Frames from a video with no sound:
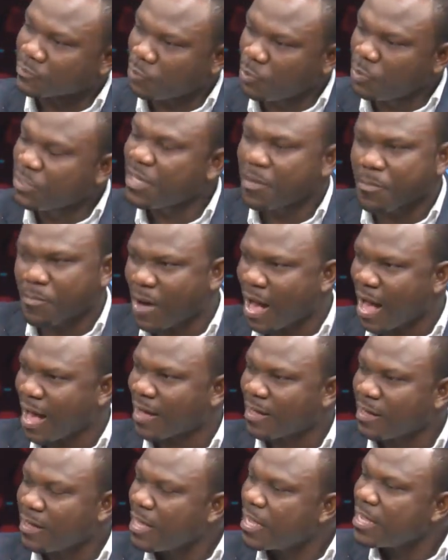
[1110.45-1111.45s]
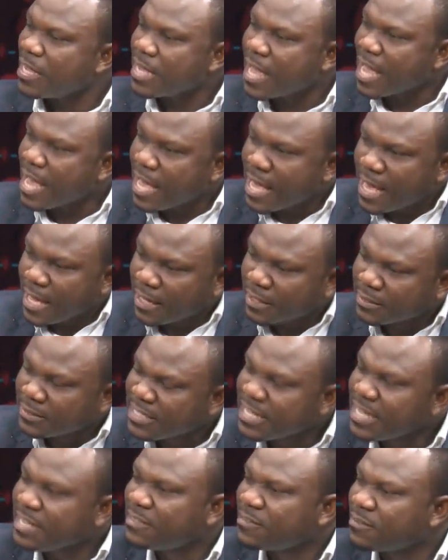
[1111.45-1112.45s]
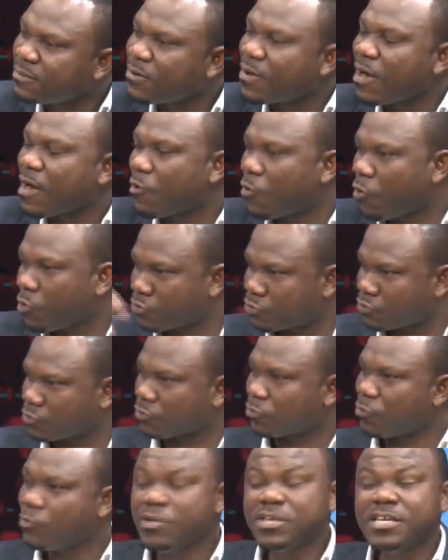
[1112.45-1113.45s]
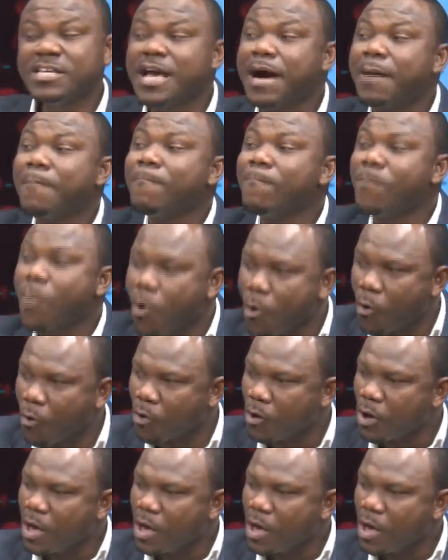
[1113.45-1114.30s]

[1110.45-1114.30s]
Unyama need no a kosher. Unyam more.